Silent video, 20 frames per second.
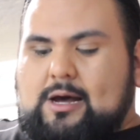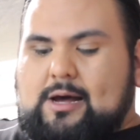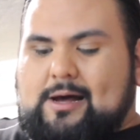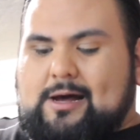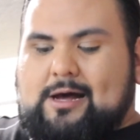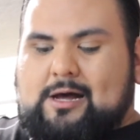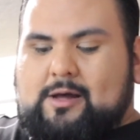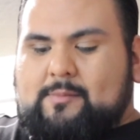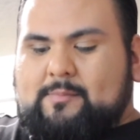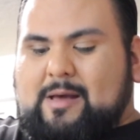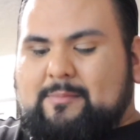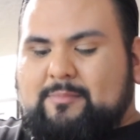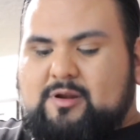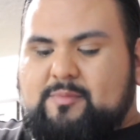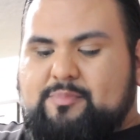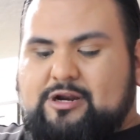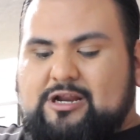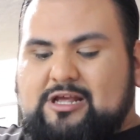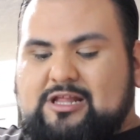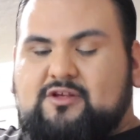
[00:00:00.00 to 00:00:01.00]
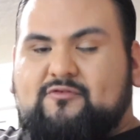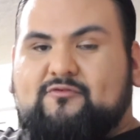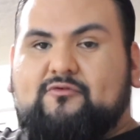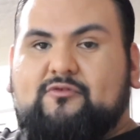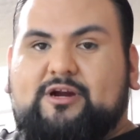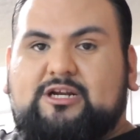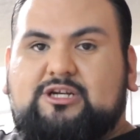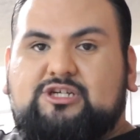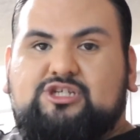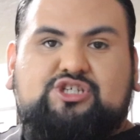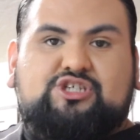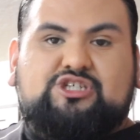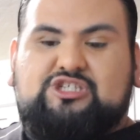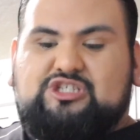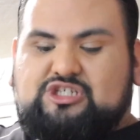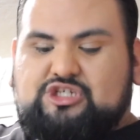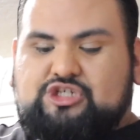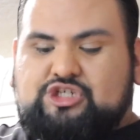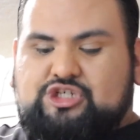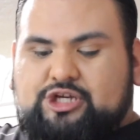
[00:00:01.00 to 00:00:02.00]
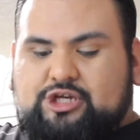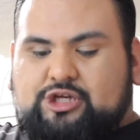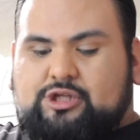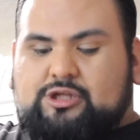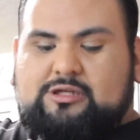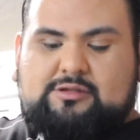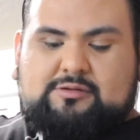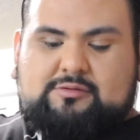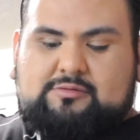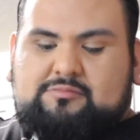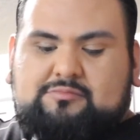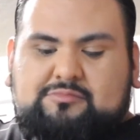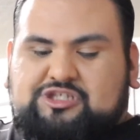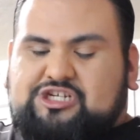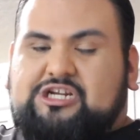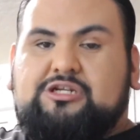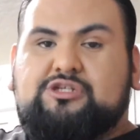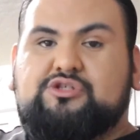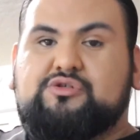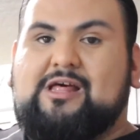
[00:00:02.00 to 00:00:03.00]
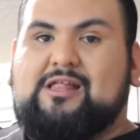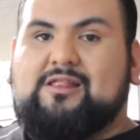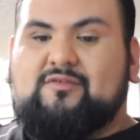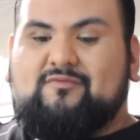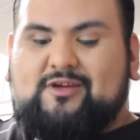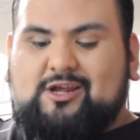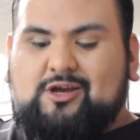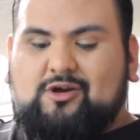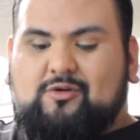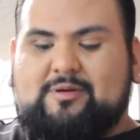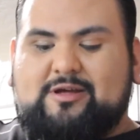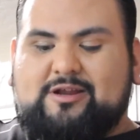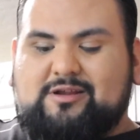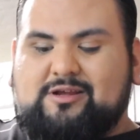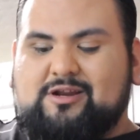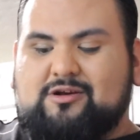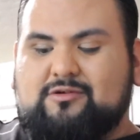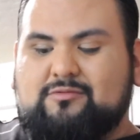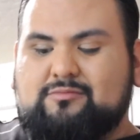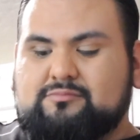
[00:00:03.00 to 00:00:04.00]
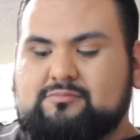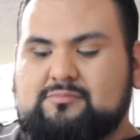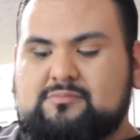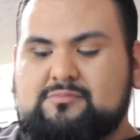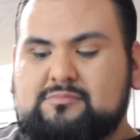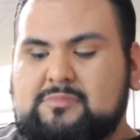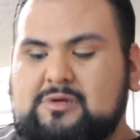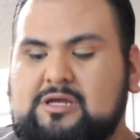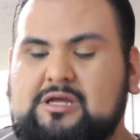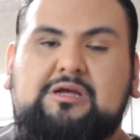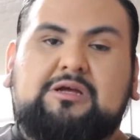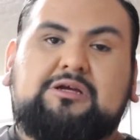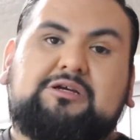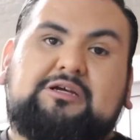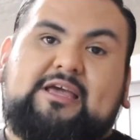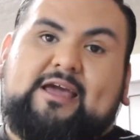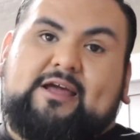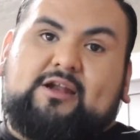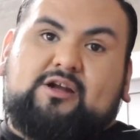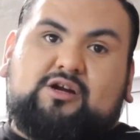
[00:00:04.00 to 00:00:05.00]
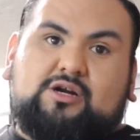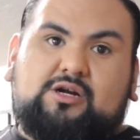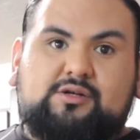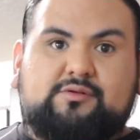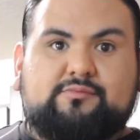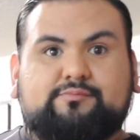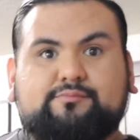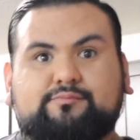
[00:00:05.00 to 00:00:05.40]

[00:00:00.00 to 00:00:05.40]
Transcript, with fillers: Um, I'm gonna put it in the fridge just to chill. She didn't do that in the video, but you know, can't hurt.